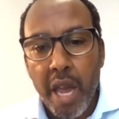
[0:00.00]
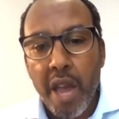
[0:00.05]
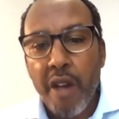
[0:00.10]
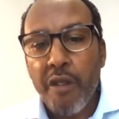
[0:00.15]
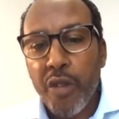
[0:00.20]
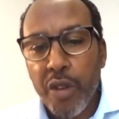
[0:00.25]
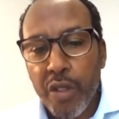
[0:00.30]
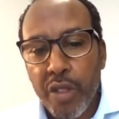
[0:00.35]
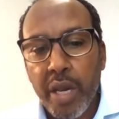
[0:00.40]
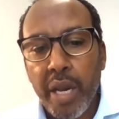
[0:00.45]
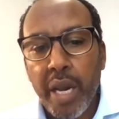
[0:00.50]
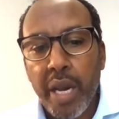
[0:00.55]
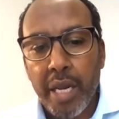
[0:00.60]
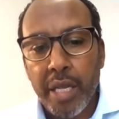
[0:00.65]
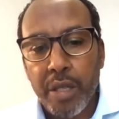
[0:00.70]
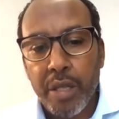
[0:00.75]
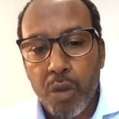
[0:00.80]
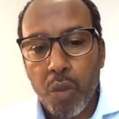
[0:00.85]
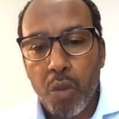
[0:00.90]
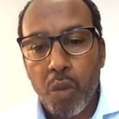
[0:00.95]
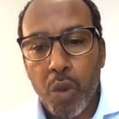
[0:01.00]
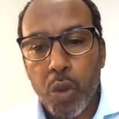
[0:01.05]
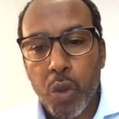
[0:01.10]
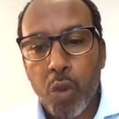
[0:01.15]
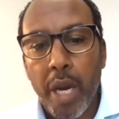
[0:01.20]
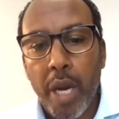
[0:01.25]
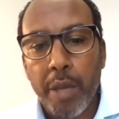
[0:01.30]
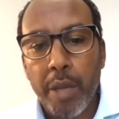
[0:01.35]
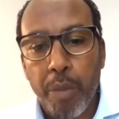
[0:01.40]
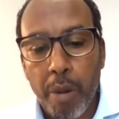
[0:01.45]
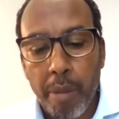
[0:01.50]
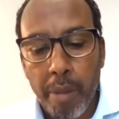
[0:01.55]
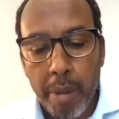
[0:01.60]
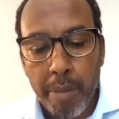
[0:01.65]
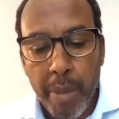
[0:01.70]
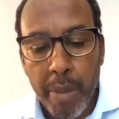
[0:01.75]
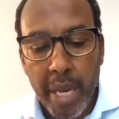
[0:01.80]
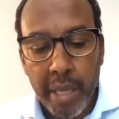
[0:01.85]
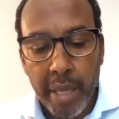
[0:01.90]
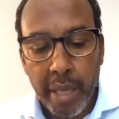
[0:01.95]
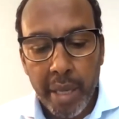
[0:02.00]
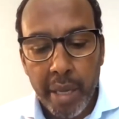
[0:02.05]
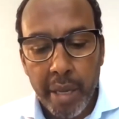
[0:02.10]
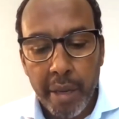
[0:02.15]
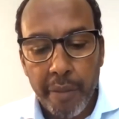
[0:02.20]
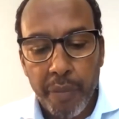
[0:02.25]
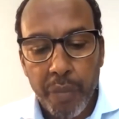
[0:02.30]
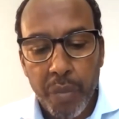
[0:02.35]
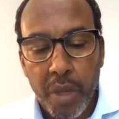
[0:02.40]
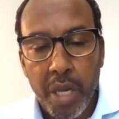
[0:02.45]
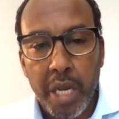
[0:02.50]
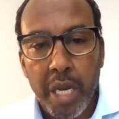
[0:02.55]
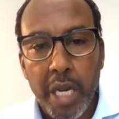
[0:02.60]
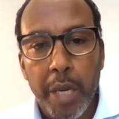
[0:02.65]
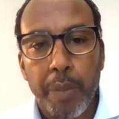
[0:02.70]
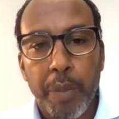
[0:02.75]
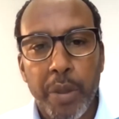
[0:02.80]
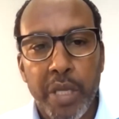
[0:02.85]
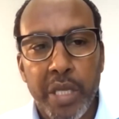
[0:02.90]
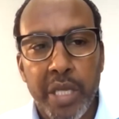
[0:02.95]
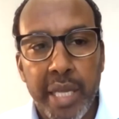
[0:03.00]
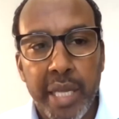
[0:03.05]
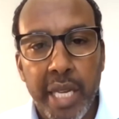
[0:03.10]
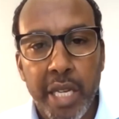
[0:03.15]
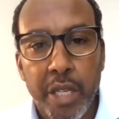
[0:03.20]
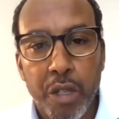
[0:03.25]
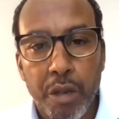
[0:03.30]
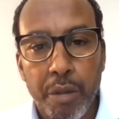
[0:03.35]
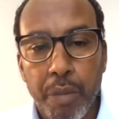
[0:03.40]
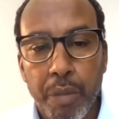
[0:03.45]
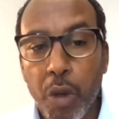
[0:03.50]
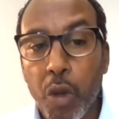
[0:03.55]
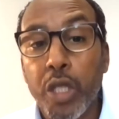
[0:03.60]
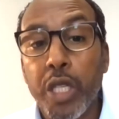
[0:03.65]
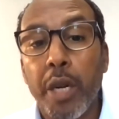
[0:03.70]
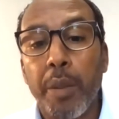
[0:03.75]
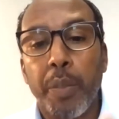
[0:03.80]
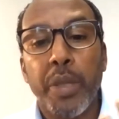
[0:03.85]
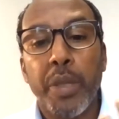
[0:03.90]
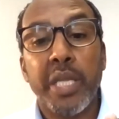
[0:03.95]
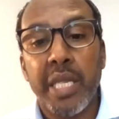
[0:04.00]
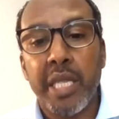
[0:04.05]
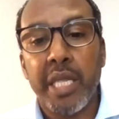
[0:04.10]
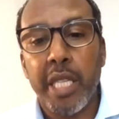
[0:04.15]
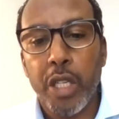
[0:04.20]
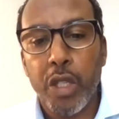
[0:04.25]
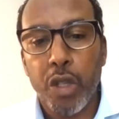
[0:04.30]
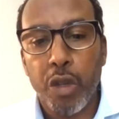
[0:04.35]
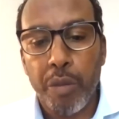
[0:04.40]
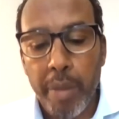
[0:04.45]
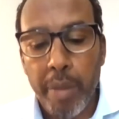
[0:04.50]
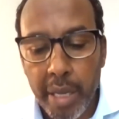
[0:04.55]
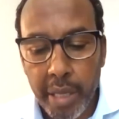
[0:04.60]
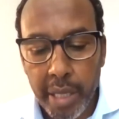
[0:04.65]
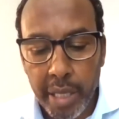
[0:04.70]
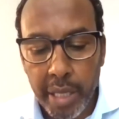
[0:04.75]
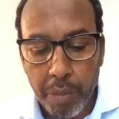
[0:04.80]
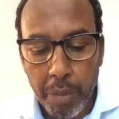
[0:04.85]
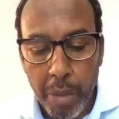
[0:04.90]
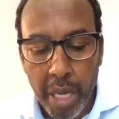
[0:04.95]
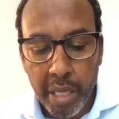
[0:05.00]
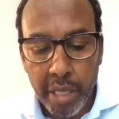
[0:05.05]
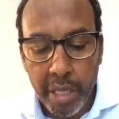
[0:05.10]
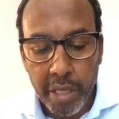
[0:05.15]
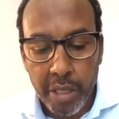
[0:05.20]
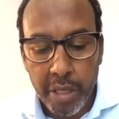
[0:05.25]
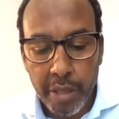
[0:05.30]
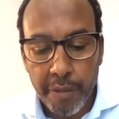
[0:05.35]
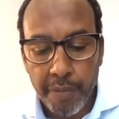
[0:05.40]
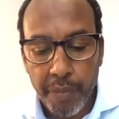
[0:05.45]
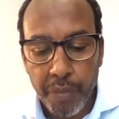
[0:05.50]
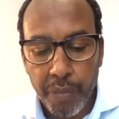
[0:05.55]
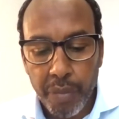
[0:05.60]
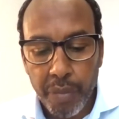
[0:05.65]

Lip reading: everything else was quite problematic in representation, because representation matters.